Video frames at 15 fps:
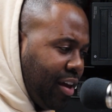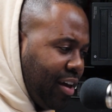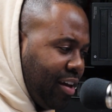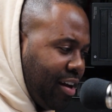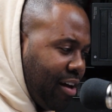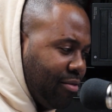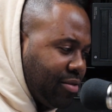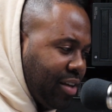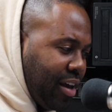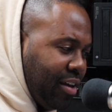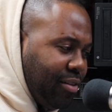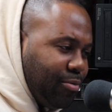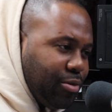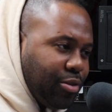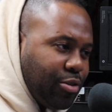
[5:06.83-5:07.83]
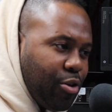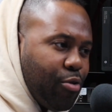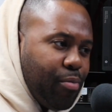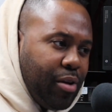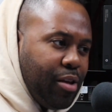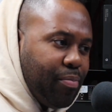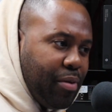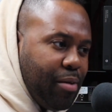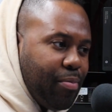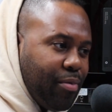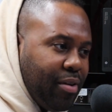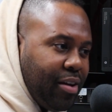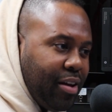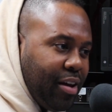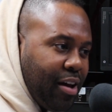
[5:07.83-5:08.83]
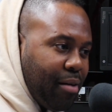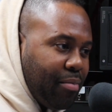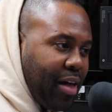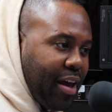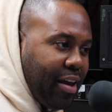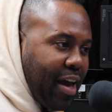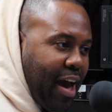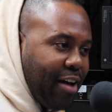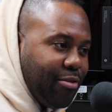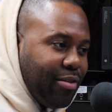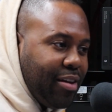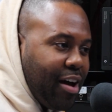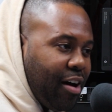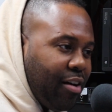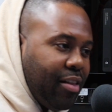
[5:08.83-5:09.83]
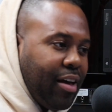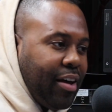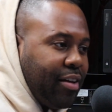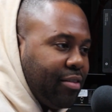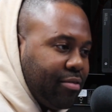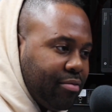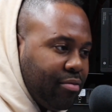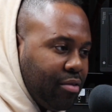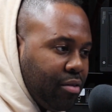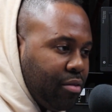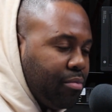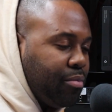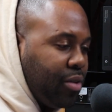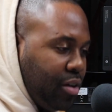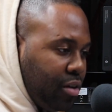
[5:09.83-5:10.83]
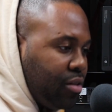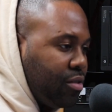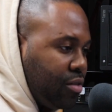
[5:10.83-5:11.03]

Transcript: And I was like, it was so many people in there. I'm like, how do y'all, like, but.